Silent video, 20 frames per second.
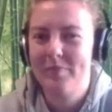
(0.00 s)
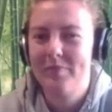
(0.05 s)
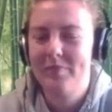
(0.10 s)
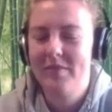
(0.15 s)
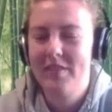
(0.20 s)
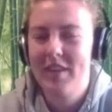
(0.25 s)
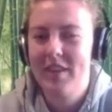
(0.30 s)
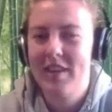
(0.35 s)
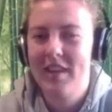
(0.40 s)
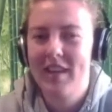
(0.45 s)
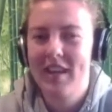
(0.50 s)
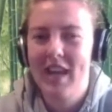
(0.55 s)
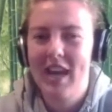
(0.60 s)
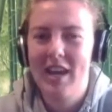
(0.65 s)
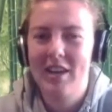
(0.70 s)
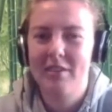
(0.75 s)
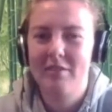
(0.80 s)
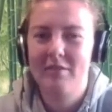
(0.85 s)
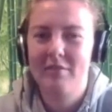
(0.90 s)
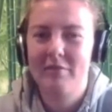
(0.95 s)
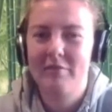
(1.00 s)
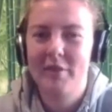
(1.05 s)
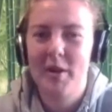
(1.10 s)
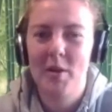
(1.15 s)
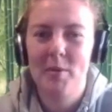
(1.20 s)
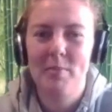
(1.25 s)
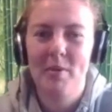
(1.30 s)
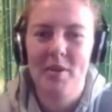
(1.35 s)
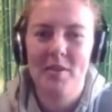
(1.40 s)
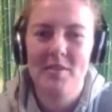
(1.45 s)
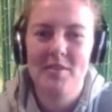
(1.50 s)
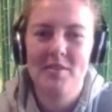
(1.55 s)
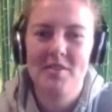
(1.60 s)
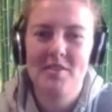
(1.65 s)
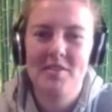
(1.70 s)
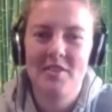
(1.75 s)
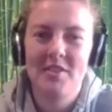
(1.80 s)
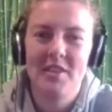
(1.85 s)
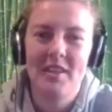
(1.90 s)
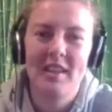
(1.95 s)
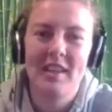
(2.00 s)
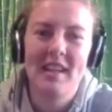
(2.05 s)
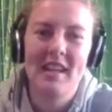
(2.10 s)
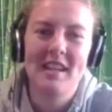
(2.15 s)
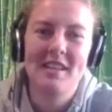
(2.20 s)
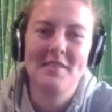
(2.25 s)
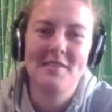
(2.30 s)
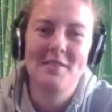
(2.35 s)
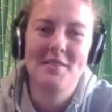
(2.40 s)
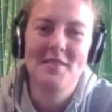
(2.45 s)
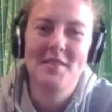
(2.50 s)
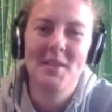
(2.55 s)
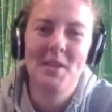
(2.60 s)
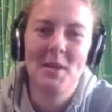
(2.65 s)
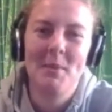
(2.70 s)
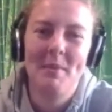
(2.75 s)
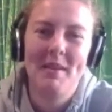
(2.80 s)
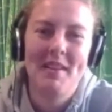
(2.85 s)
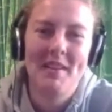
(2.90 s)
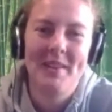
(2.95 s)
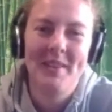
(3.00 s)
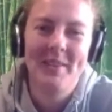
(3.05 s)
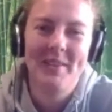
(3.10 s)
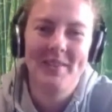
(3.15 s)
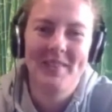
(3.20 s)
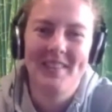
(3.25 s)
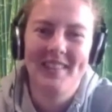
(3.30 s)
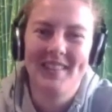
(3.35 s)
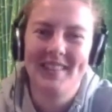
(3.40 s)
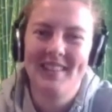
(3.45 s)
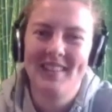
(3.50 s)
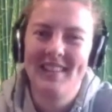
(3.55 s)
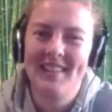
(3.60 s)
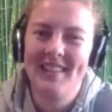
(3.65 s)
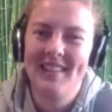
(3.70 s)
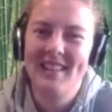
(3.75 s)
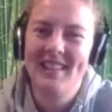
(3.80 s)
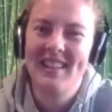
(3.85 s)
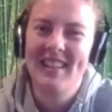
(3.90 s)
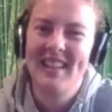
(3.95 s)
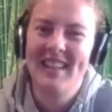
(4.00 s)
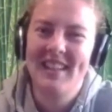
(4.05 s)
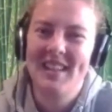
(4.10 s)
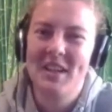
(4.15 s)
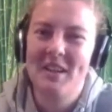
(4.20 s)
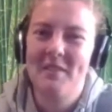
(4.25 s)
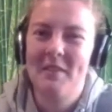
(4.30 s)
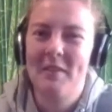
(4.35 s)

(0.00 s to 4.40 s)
You can get robots, you can get Scooby-Doo. You know, if I'm